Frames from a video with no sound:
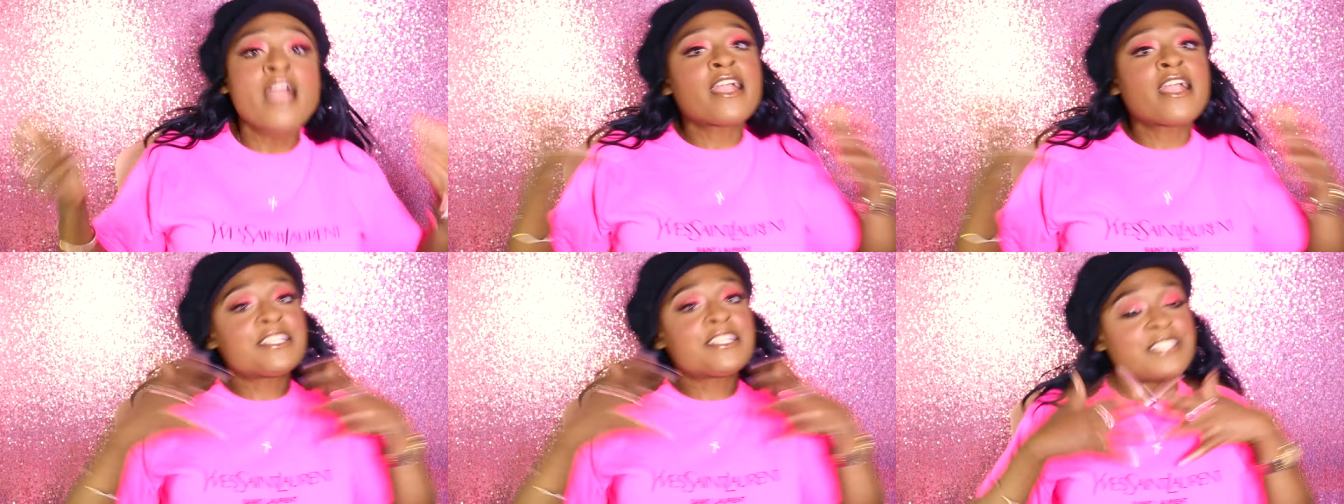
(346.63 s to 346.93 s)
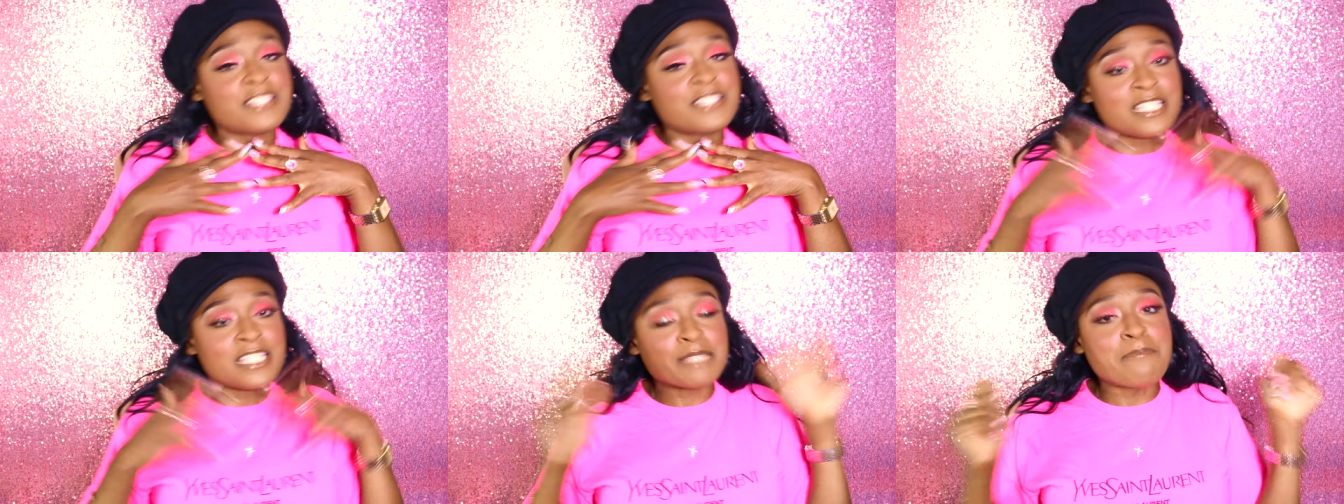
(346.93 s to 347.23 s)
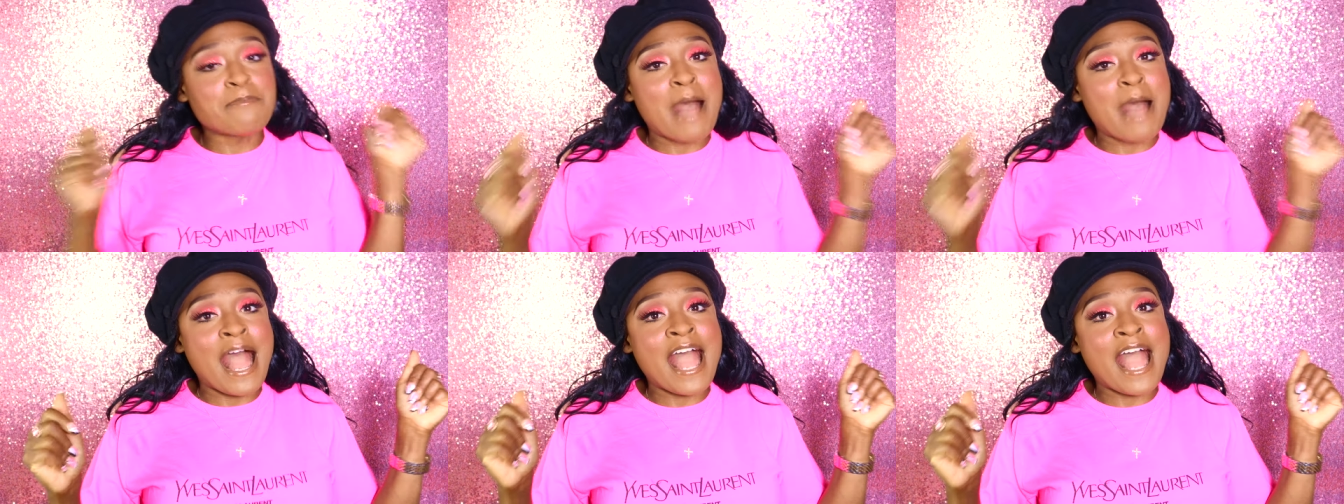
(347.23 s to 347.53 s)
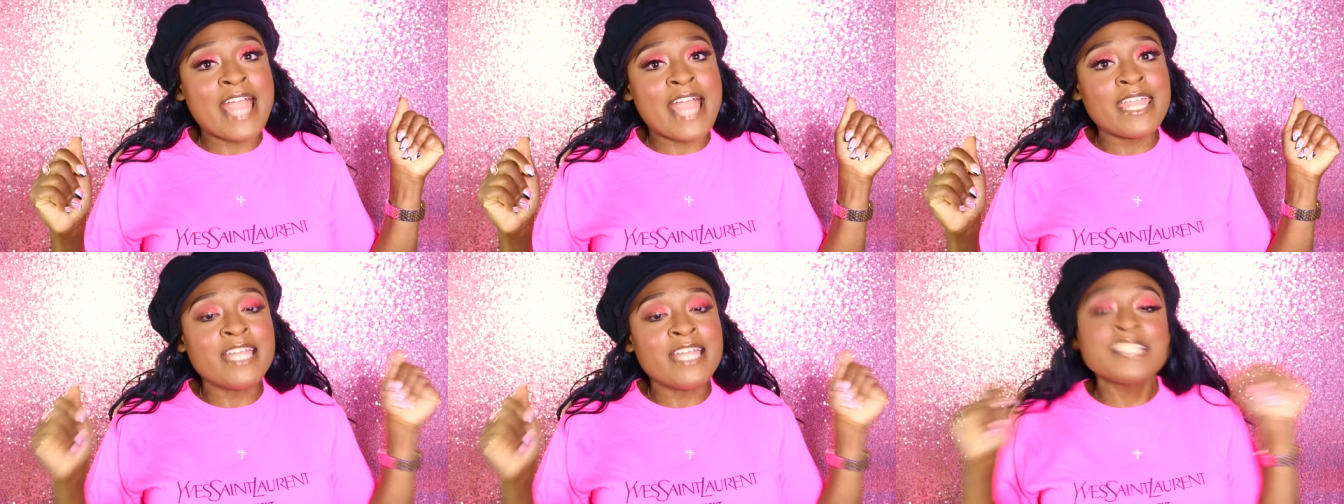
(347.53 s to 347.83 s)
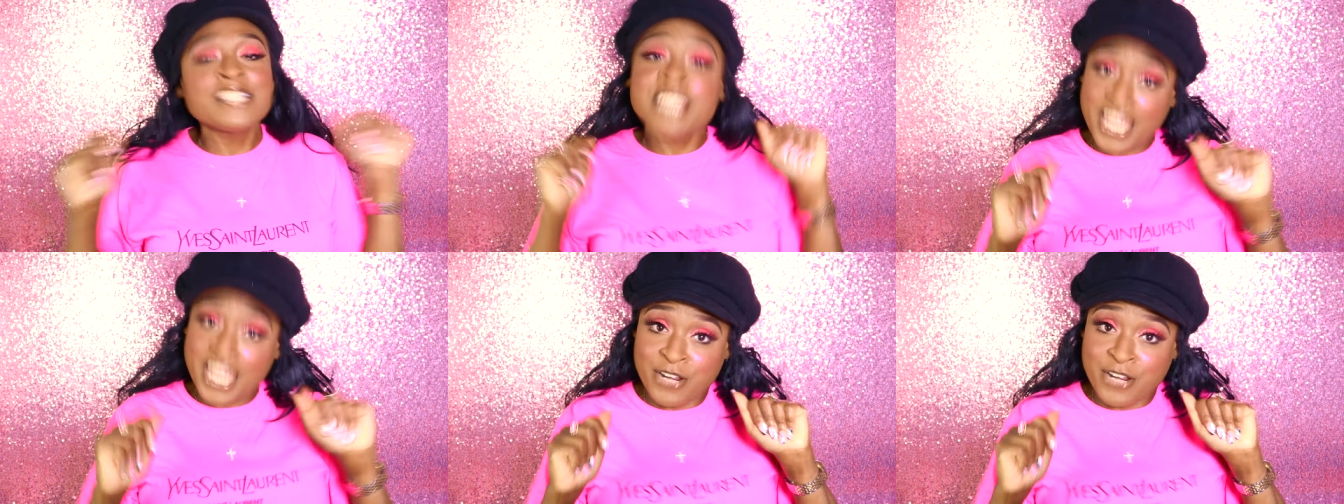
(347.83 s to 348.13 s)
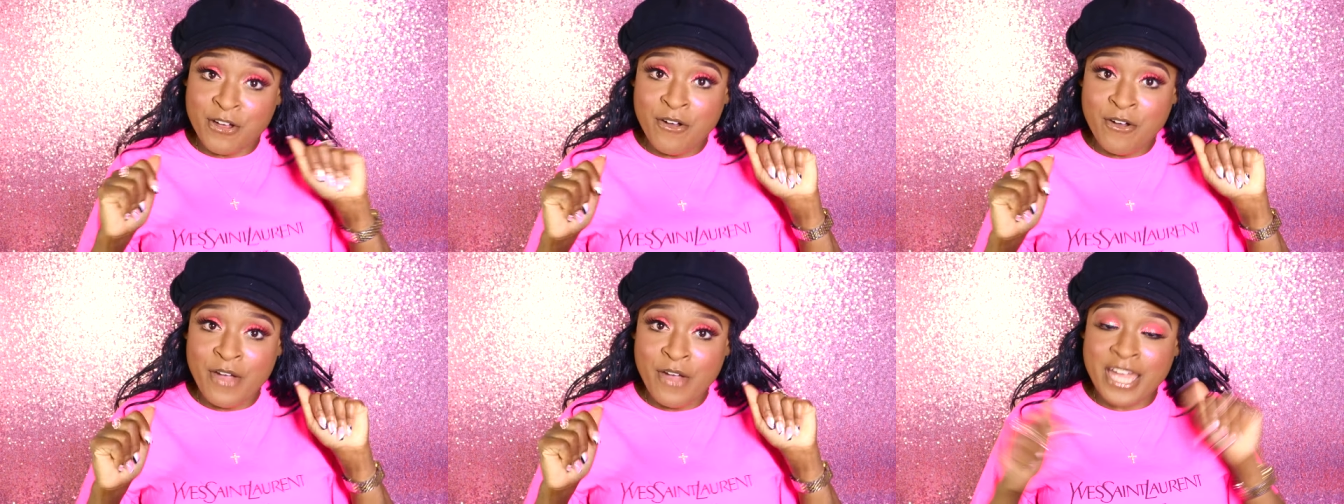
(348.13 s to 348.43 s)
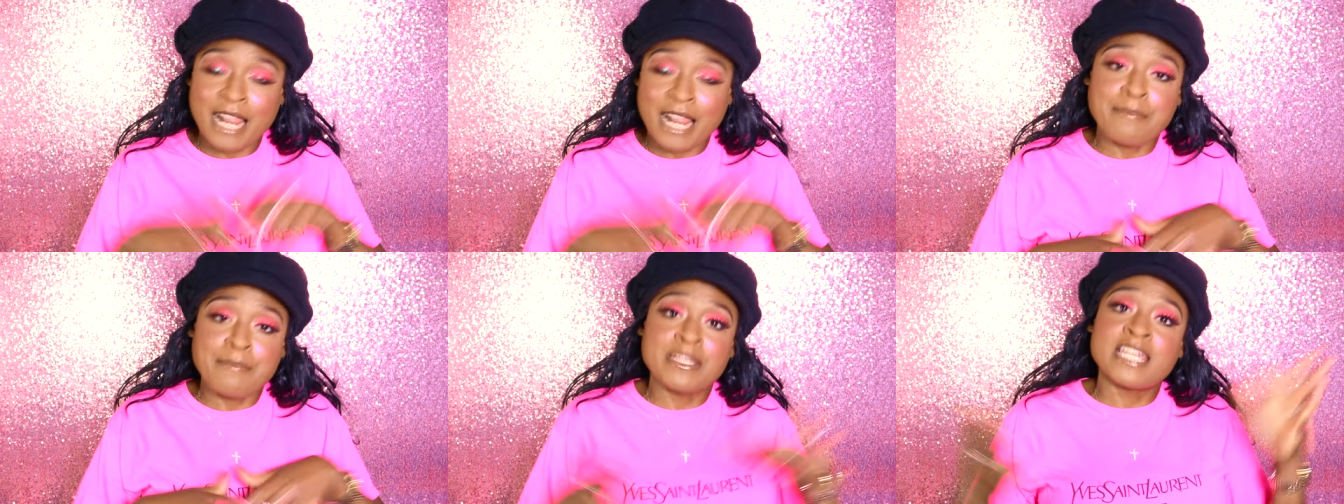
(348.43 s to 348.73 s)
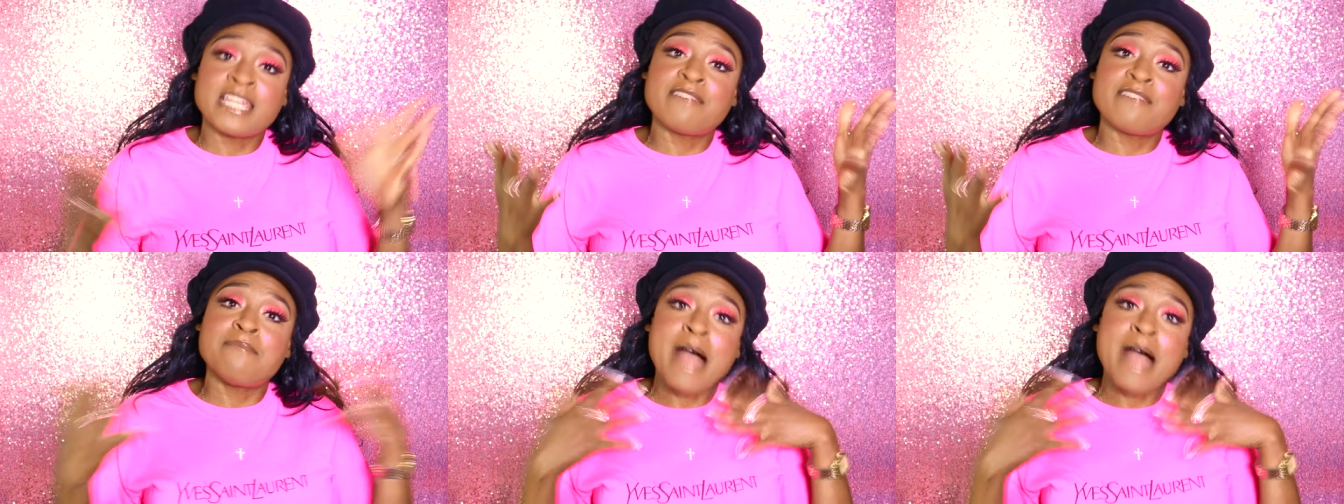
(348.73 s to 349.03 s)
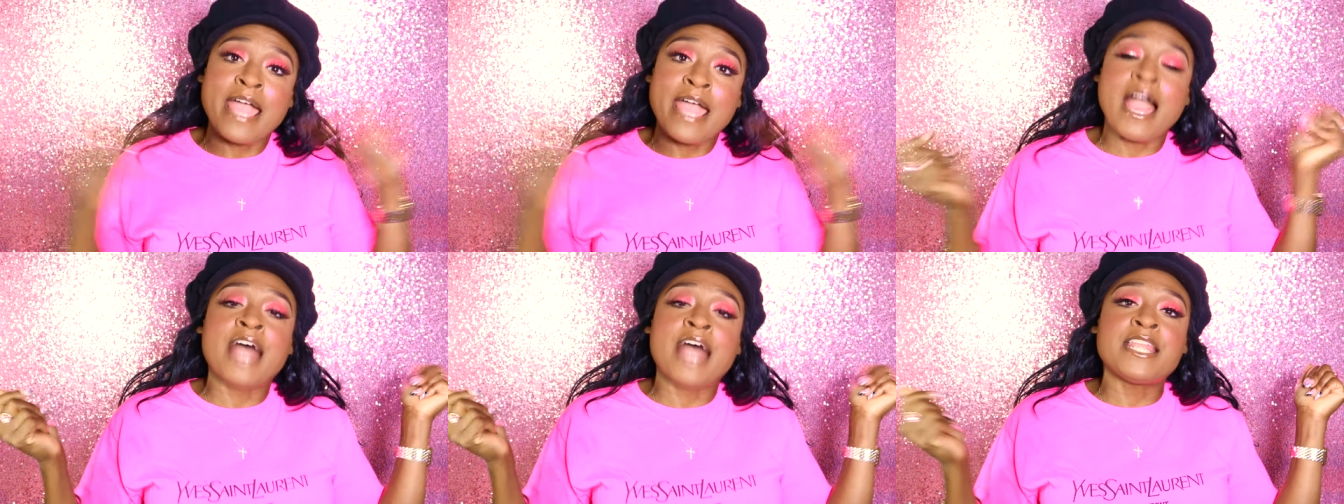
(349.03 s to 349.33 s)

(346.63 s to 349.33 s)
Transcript: because this is my channel and I'm going to give my